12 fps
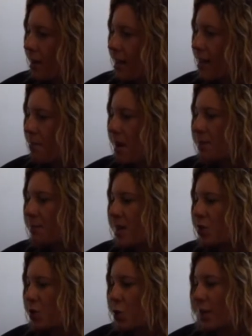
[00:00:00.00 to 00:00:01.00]
He must make
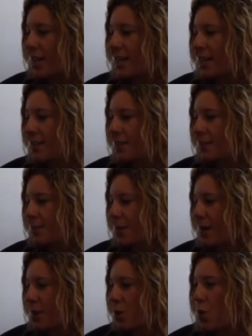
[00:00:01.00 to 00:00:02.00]
sure he leaves
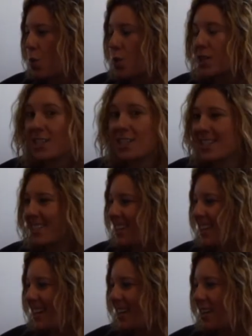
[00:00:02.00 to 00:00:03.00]
by
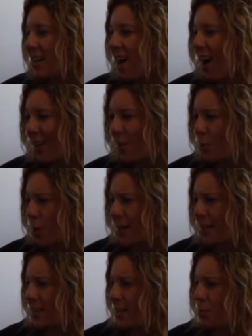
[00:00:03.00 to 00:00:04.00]
8:45,
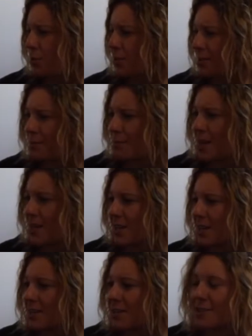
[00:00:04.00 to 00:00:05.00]
otherwise he wouldn't make
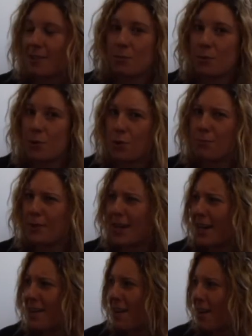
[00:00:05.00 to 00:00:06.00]
it to the moon by
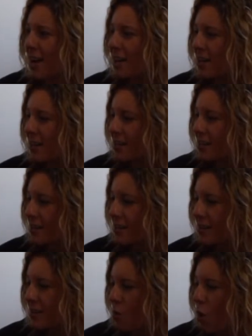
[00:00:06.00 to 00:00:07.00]
9.
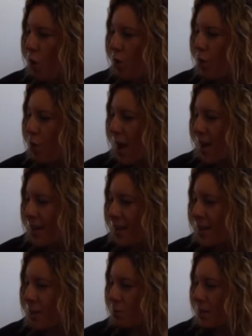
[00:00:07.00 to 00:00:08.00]
On the way,
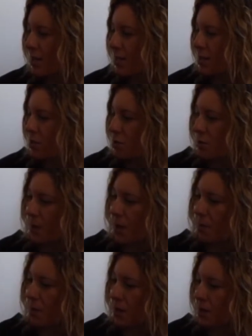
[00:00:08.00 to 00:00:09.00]
he reads the
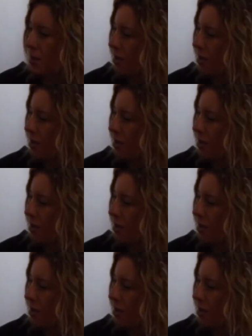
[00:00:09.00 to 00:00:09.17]
newspaper